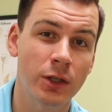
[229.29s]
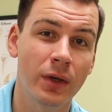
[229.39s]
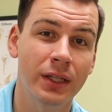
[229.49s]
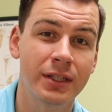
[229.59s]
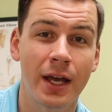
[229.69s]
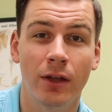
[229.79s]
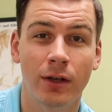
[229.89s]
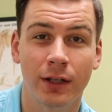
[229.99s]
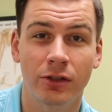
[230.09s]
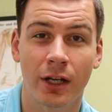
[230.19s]
and we can tailor
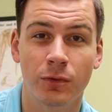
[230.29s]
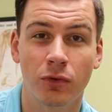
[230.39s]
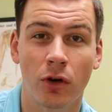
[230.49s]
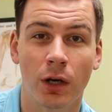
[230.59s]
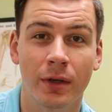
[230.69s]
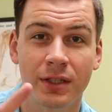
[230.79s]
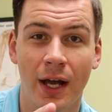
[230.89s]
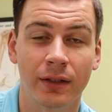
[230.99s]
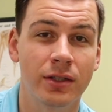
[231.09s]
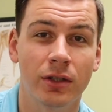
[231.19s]
an exercise program
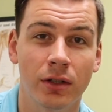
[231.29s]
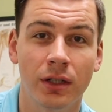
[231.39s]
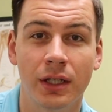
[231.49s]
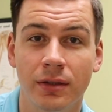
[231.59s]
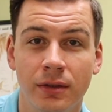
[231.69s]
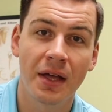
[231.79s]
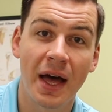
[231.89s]
exactly to your needs.